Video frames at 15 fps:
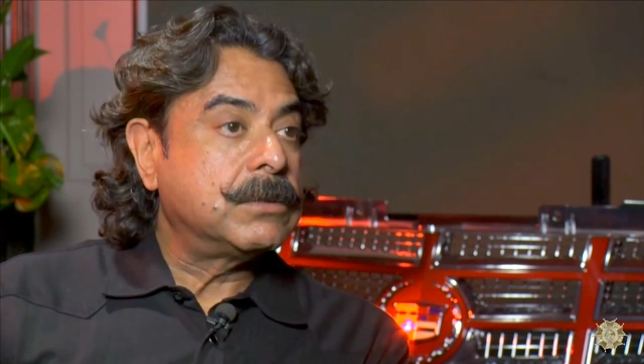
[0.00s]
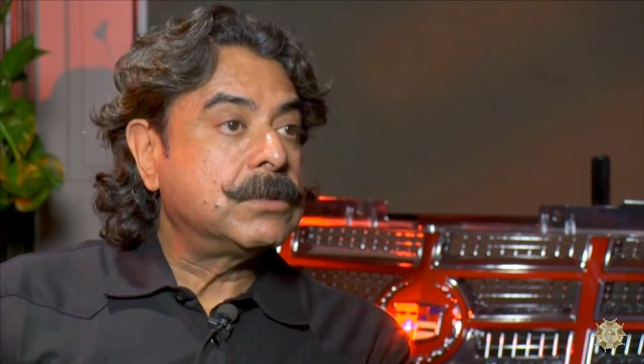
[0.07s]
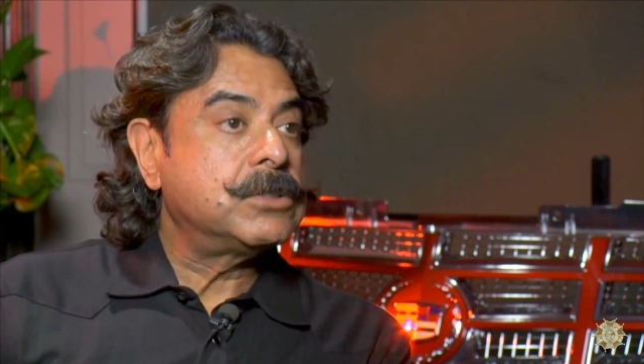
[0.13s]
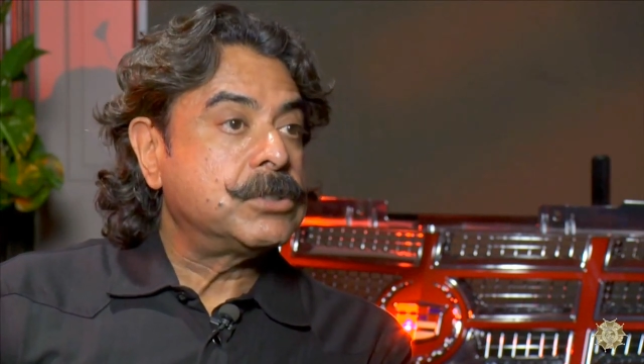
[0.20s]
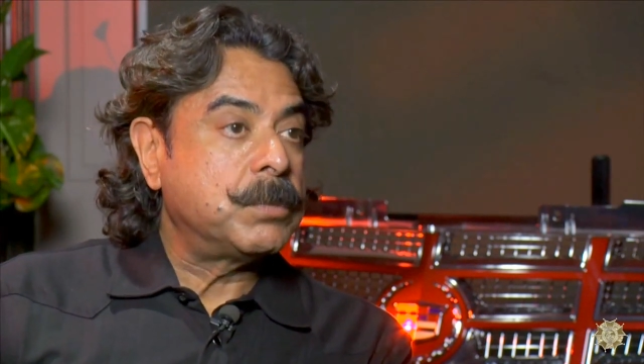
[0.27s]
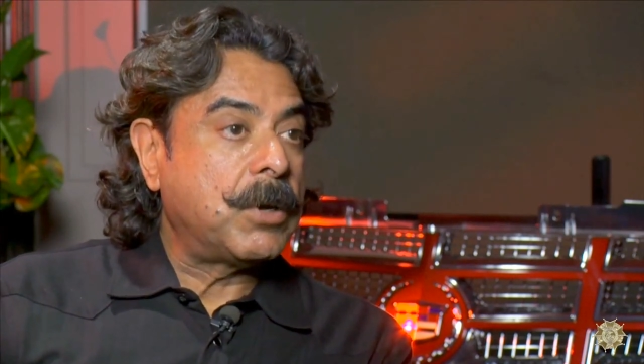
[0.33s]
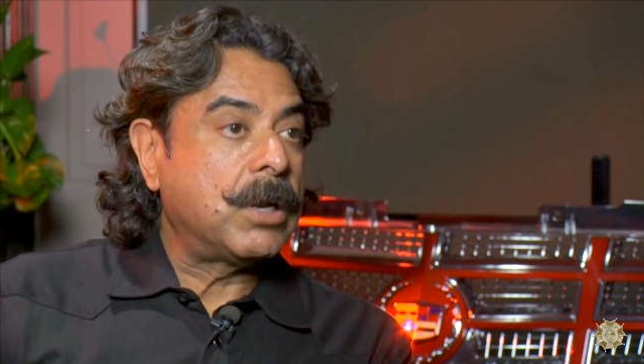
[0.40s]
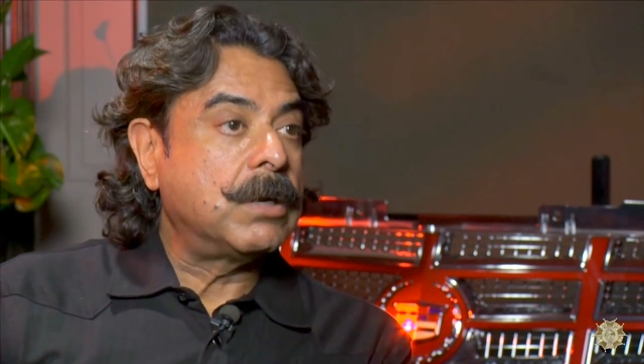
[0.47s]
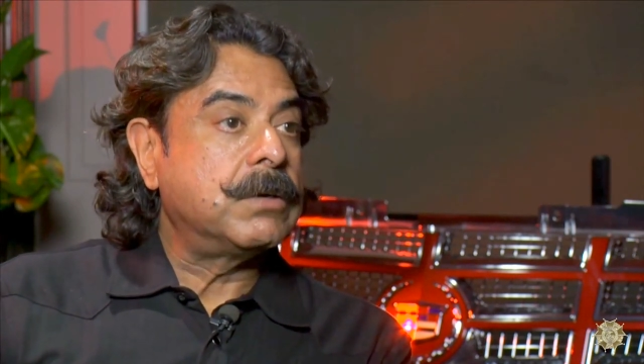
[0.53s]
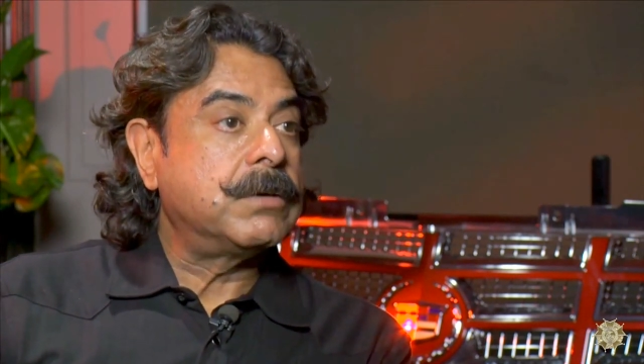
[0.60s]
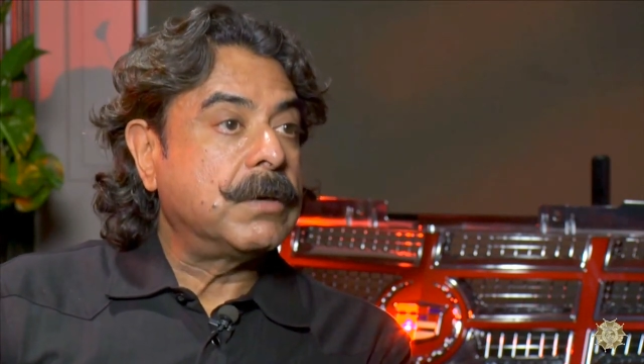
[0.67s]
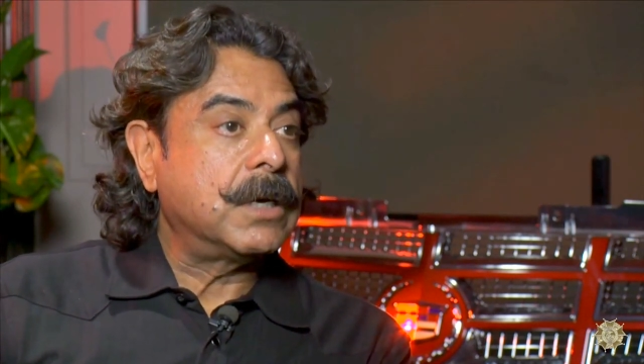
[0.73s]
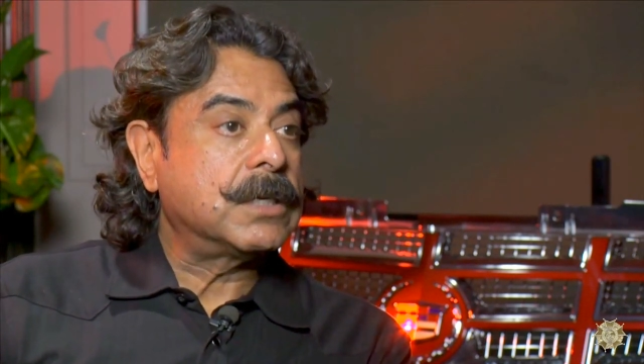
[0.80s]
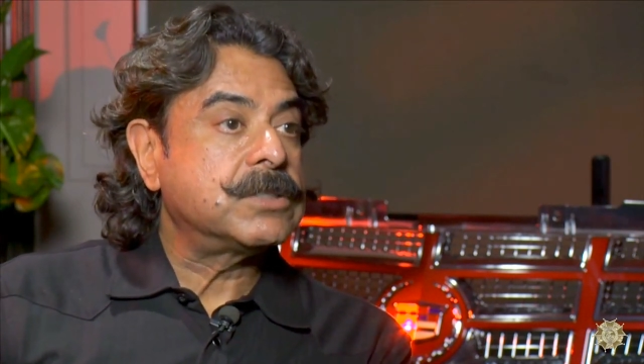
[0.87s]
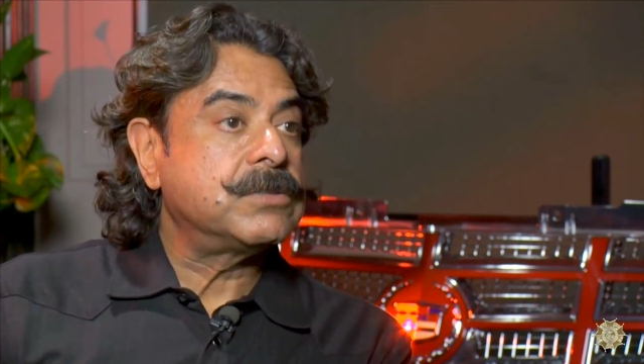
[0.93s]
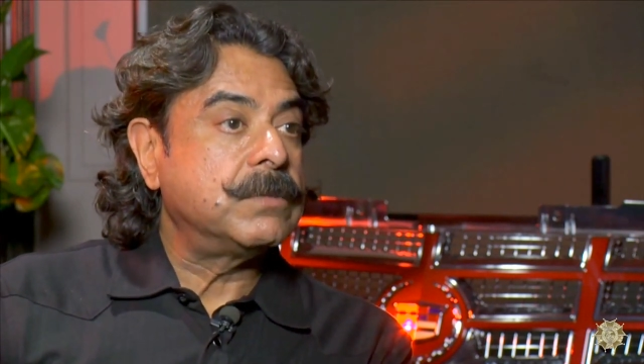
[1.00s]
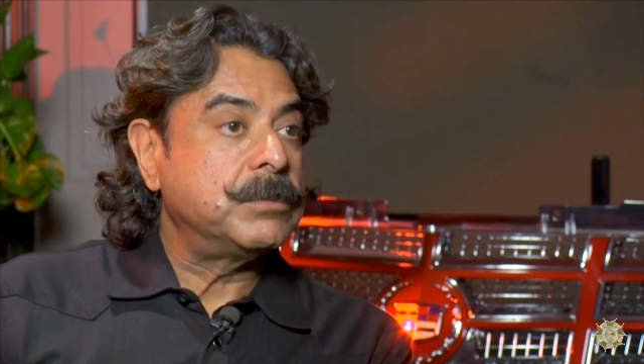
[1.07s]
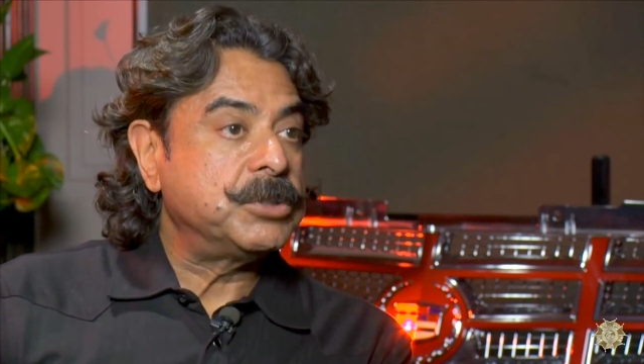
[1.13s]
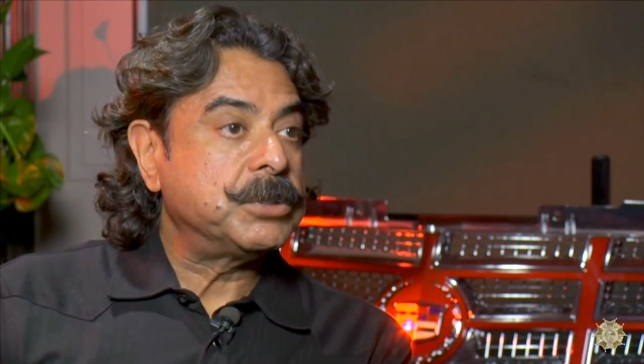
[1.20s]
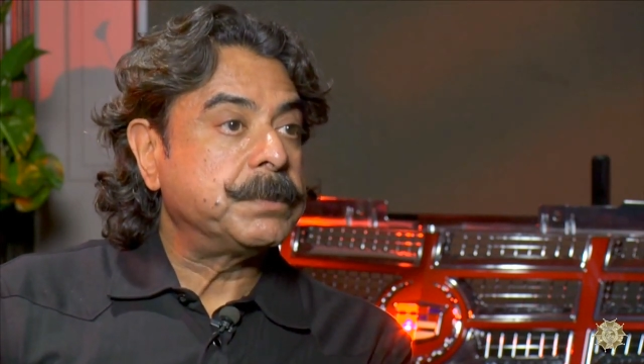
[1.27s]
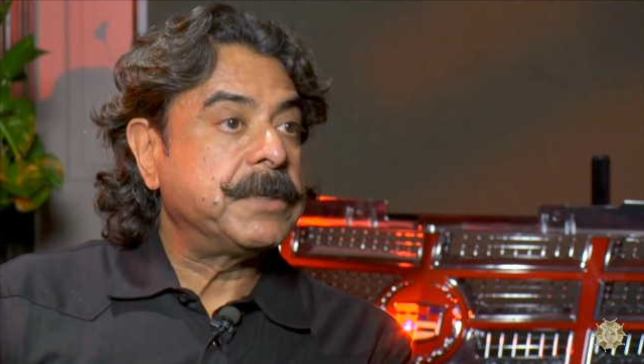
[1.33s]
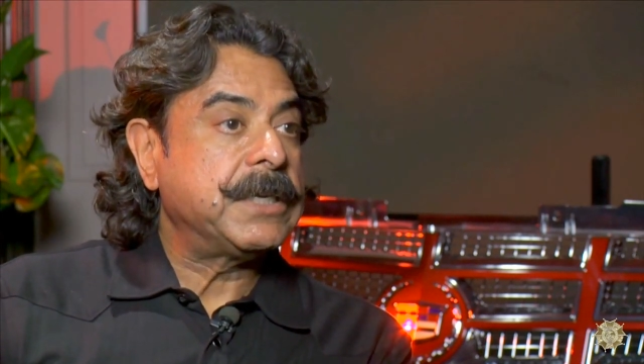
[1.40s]
smaller trucks
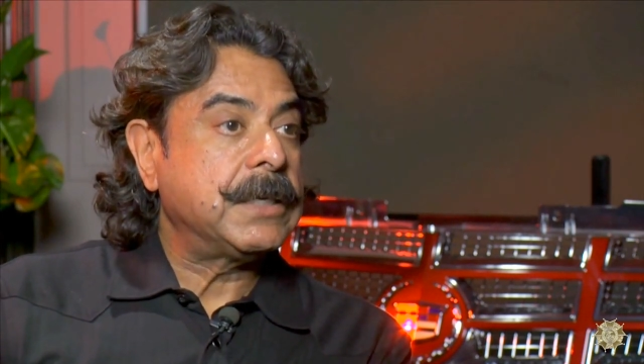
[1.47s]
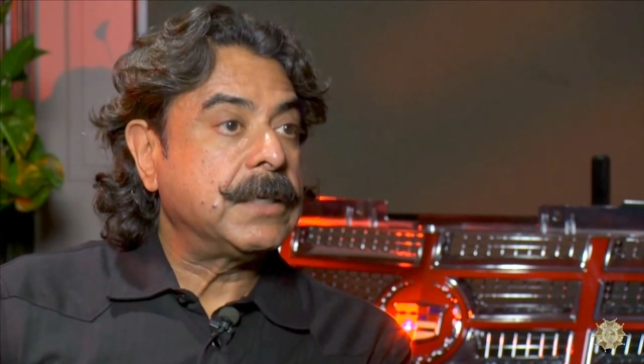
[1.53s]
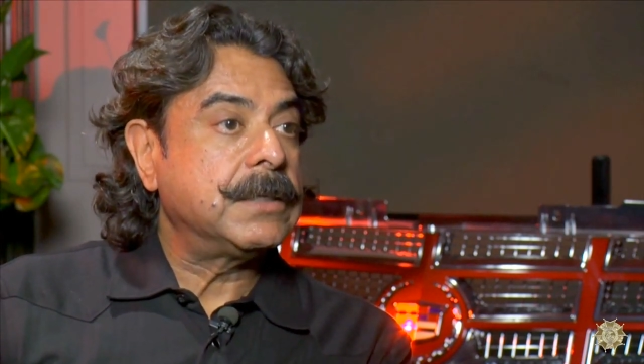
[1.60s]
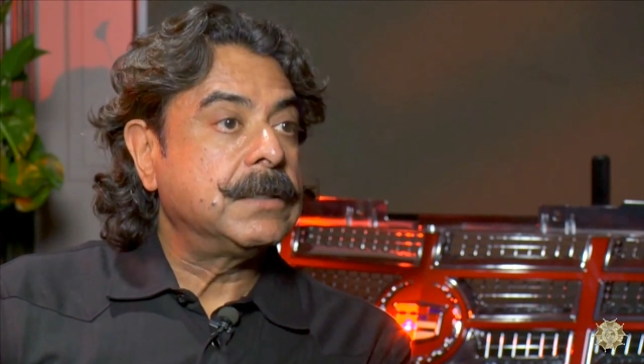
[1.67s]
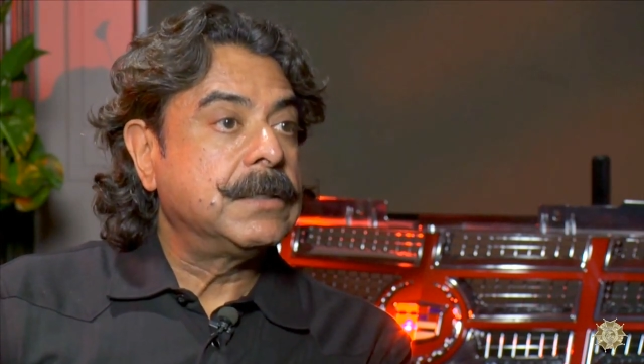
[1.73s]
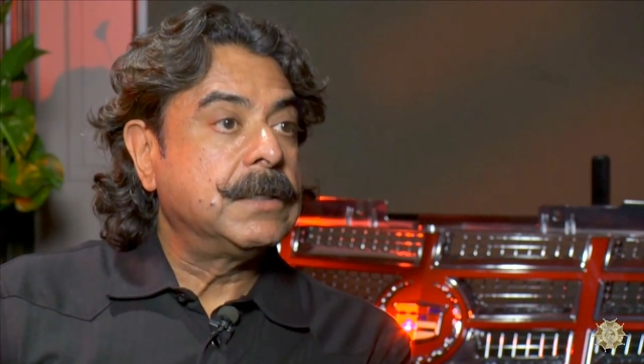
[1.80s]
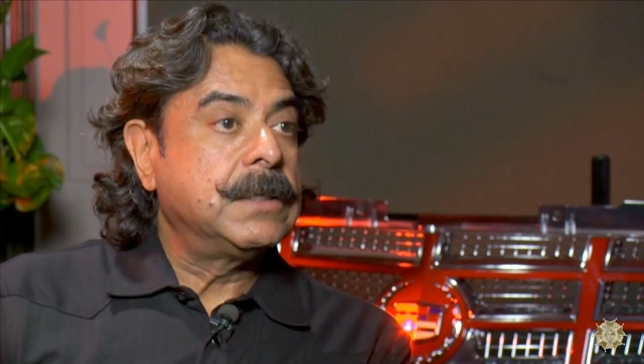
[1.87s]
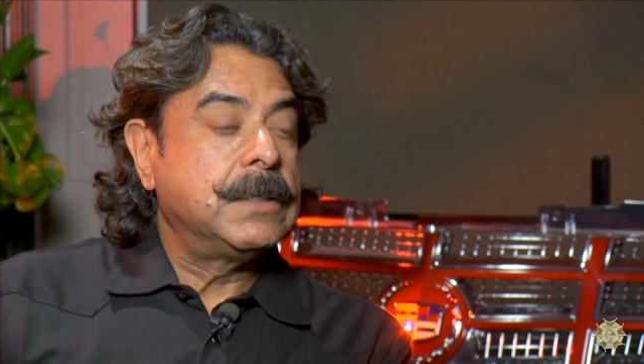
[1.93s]
from Japan